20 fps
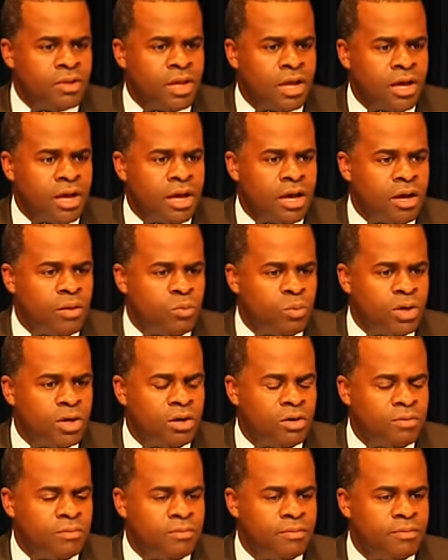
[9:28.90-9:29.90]

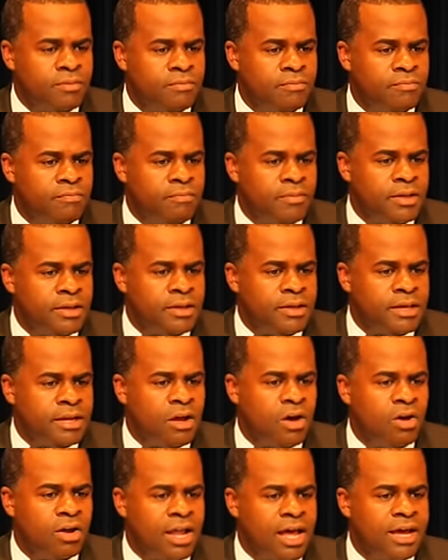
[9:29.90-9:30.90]
Well, in
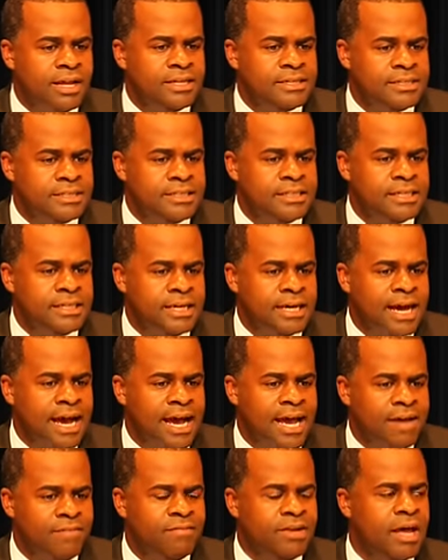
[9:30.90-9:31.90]
all honesty, I
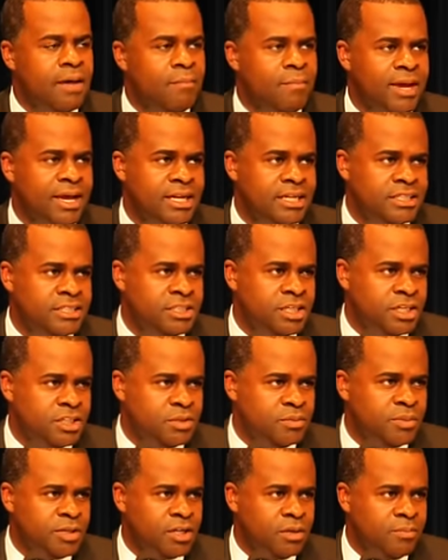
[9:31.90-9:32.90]
have not made a
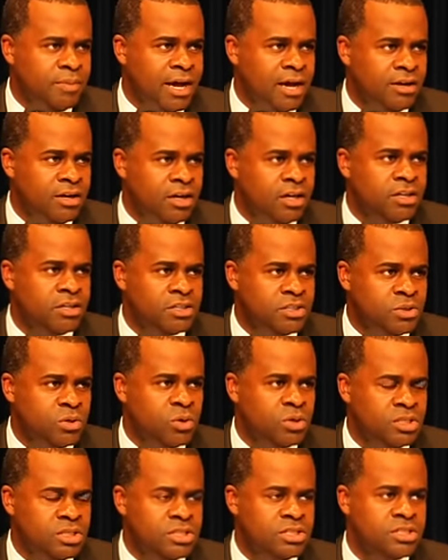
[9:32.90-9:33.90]
judgment about other
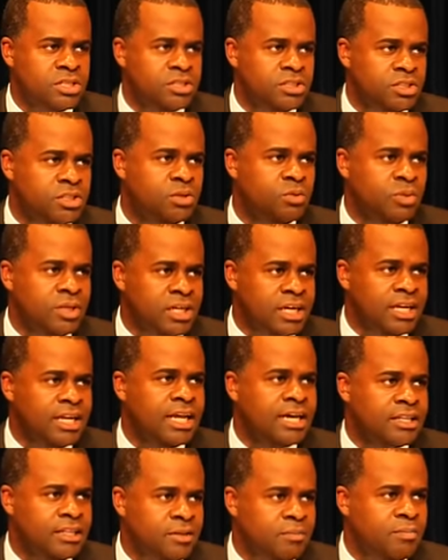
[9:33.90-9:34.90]
sources until we
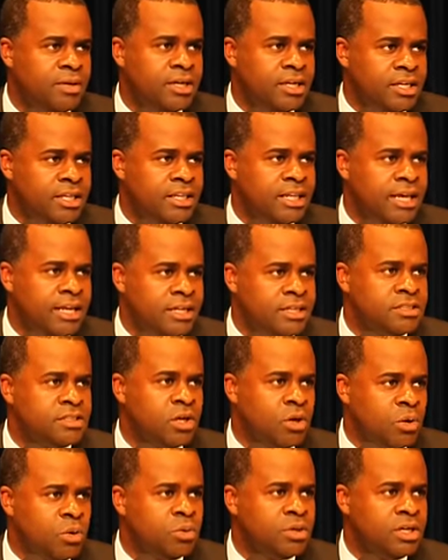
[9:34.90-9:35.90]
collect the money that is
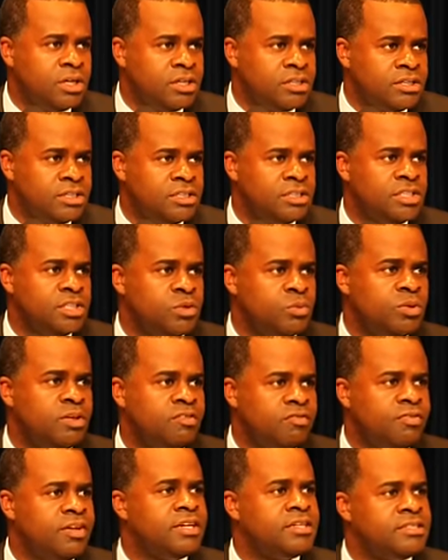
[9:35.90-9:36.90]
owed us, until we
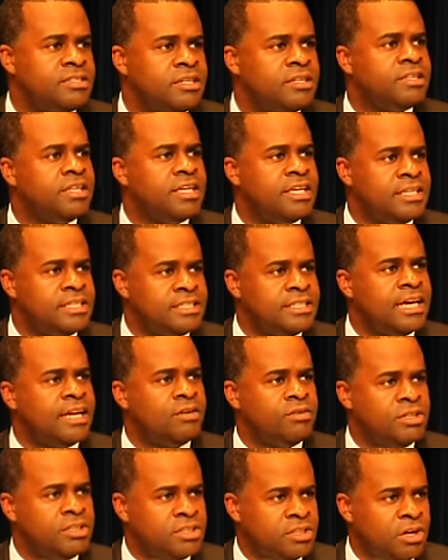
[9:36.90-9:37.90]
fix the things that
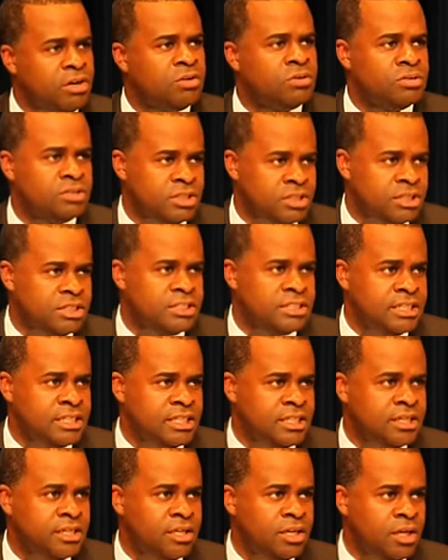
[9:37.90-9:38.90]
are internal to the
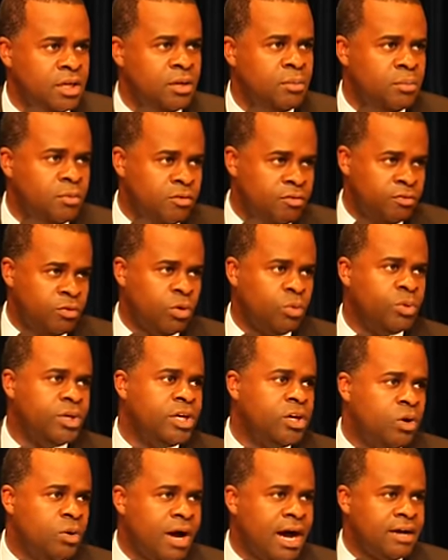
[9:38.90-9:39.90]
city, before we
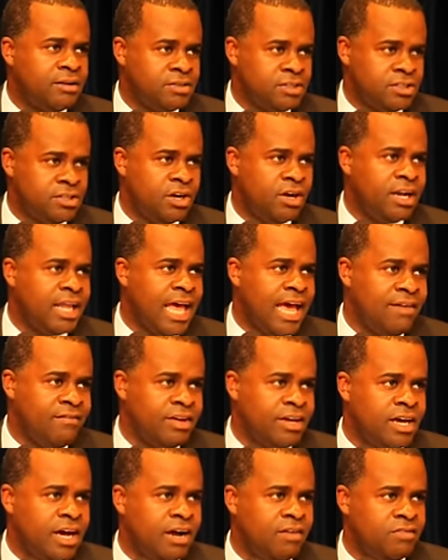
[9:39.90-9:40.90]
go out and start
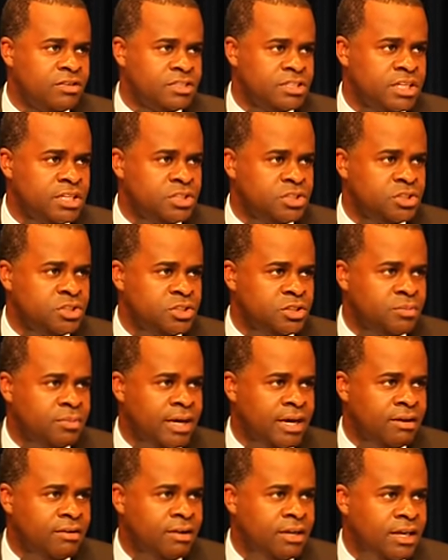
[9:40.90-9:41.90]
having conversations
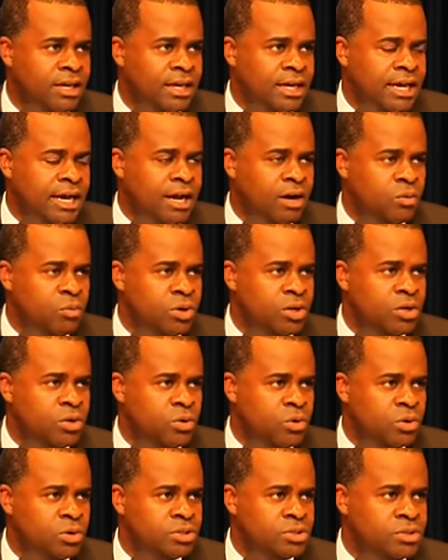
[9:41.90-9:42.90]
about how we're
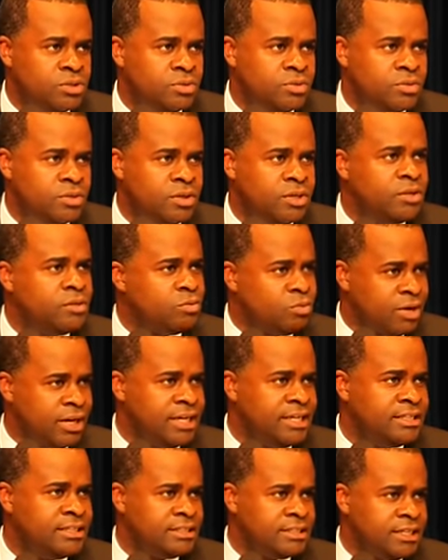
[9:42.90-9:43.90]
going to
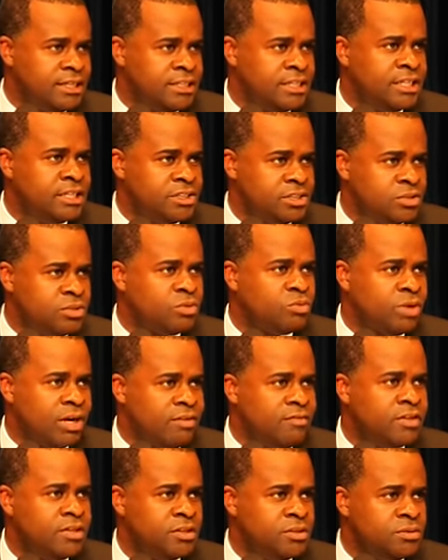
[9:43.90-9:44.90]
raise additional
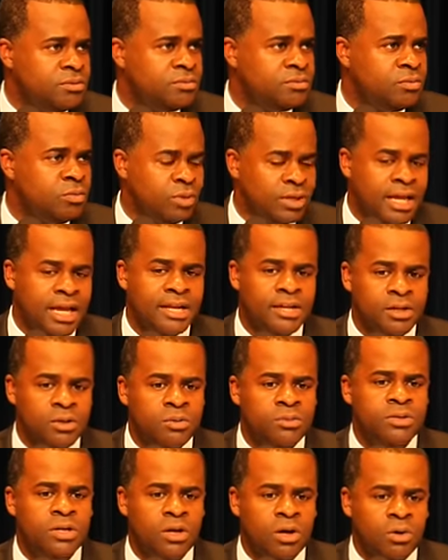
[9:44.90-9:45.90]
revenue. What I
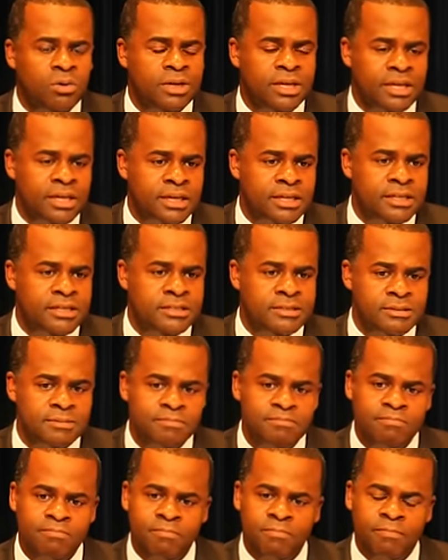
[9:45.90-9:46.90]
do know is
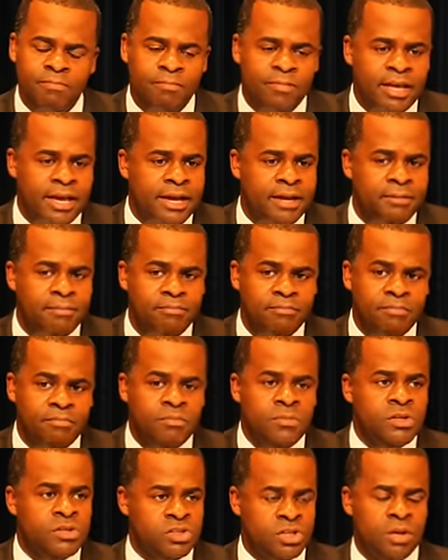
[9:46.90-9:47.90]
that
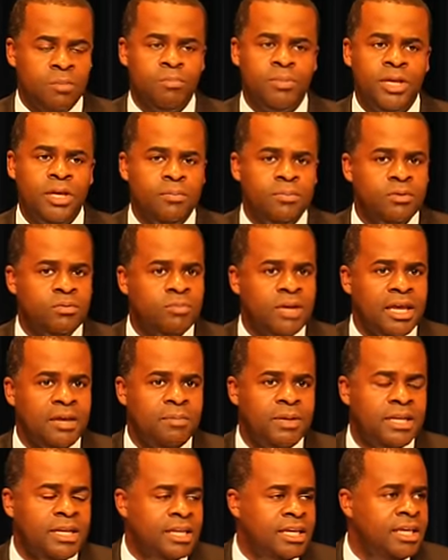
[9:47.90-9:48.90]
some people may
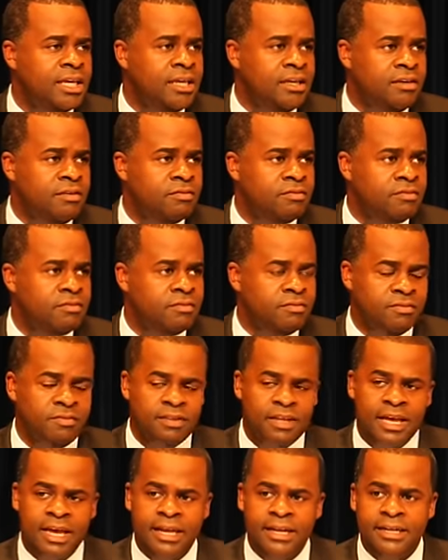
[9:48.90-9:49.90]
believe
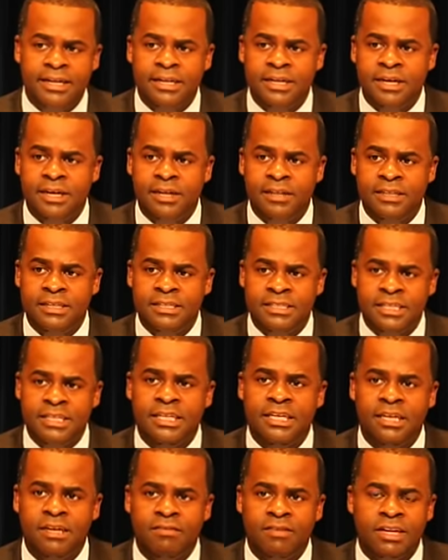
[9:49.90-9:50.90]
that the
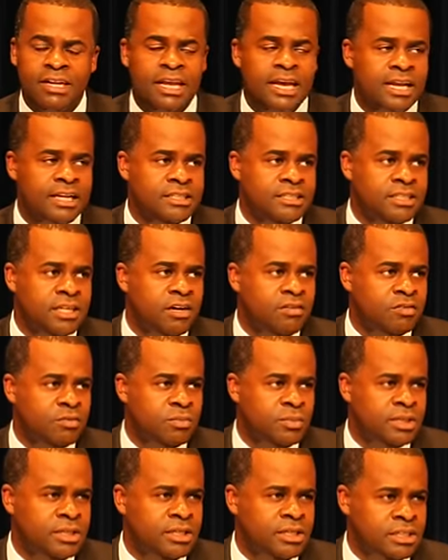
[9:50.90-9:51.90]
city of Atlanta's
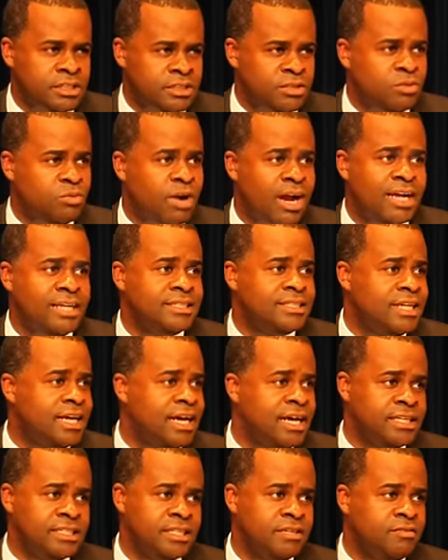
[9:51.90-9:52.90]
government is the right
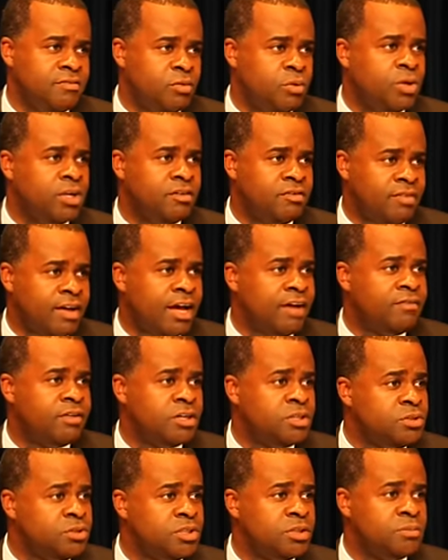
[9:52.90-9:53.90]
size at
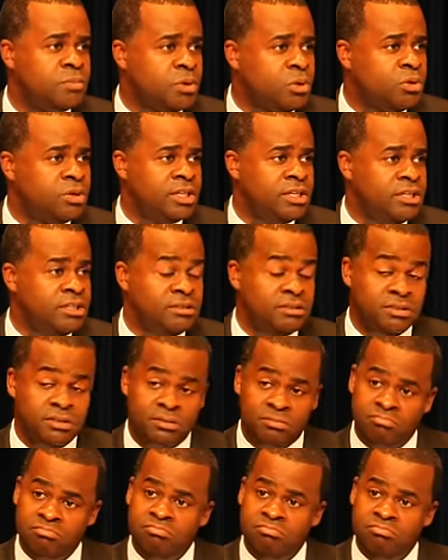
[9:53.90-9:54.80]
4,500 employees.